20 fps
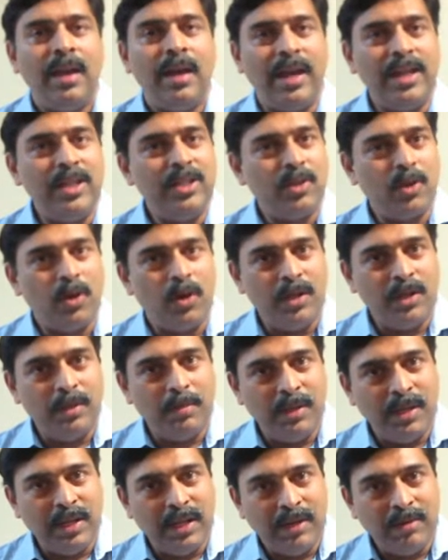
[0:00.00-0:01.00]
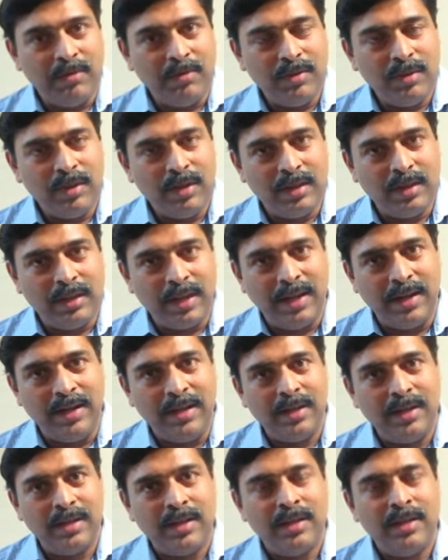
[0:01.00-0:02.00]
I strongly believe
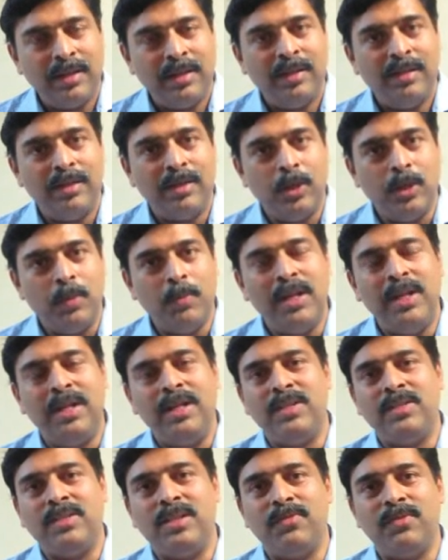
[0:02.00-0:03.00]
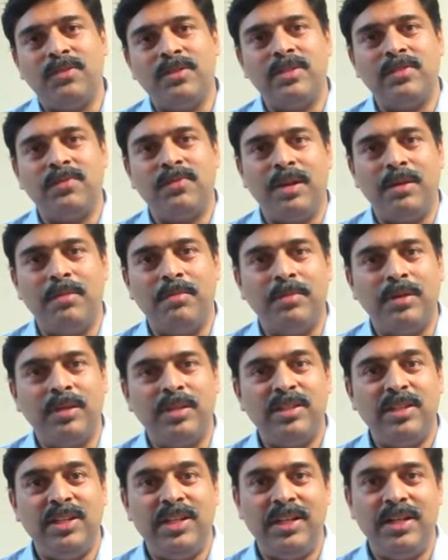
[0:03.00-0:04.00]
that humanity suffers from
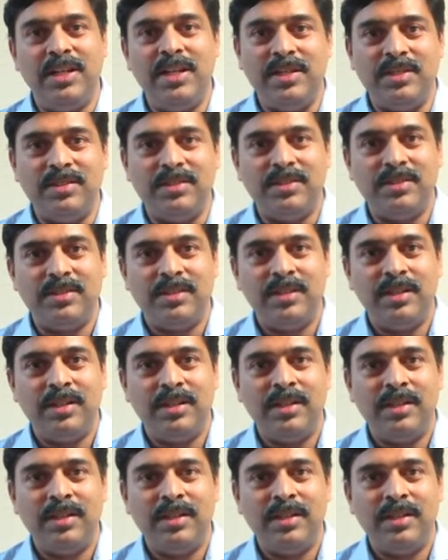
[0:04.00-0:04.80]
three Ds: